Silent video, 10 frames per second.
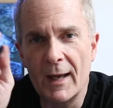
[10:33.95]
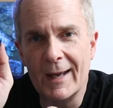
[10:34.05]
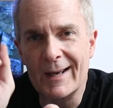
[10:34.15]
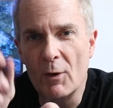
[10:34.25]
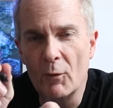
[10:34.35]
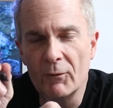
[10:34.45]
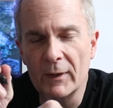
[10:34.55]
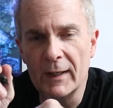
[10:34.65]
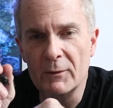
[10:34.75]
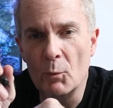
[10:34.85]
And
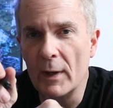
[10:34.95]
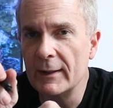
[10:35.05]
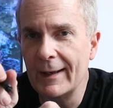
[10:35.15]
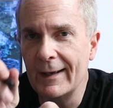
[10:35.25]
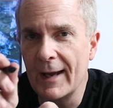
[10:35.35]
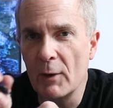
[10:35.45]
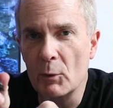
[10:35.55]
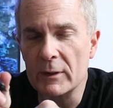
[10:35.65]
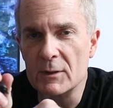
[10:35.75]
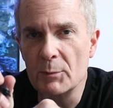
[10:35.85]
hopefully one day I
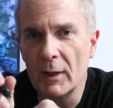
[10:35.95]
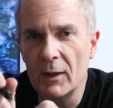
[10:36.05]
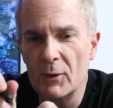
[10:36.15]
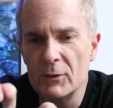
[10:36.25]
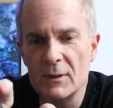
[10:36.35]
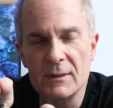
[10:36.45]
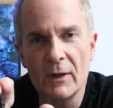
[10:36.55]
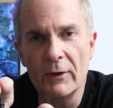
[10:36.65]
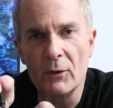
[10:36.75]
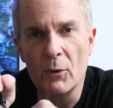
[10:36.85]
will inspire you to
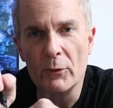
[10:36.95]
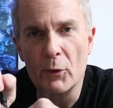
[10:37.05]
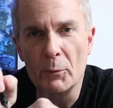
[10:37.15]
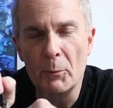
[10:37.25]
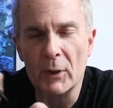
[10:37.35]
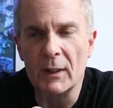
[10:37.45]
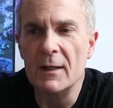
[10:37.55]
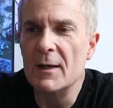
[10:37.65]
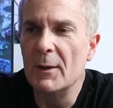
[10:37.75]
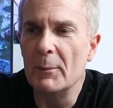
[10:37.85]
start your own notebook.
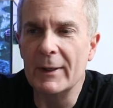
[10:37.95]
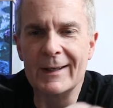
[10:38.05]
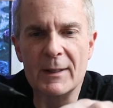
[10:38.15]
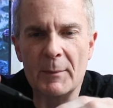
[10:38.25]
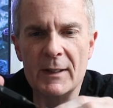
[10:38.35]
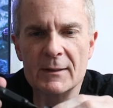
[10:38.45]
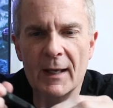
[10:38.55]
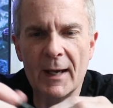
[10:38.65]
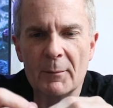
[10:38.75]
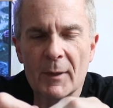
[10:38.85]
But in the
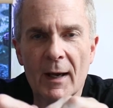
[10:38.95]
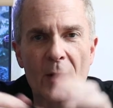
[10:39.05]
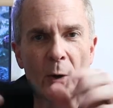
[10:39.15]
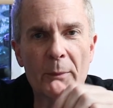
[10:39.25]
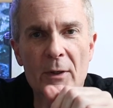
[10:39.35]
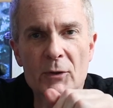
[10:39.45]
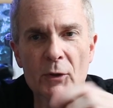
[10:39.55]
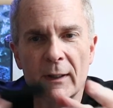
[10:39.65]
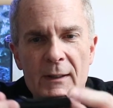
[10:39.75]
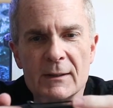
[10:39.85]
meantime, I hope you
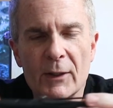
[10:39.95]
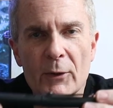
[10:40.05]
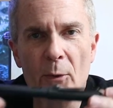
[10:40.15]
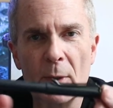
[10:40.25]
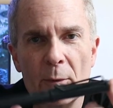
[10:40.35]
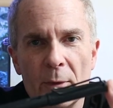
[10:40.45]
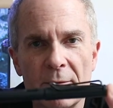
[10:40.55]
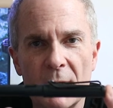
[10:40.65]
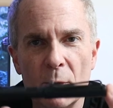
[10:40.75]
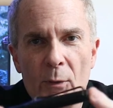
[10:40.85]
enjoyed this little
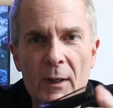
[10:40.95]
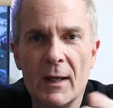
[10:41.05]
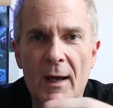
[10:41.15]
review.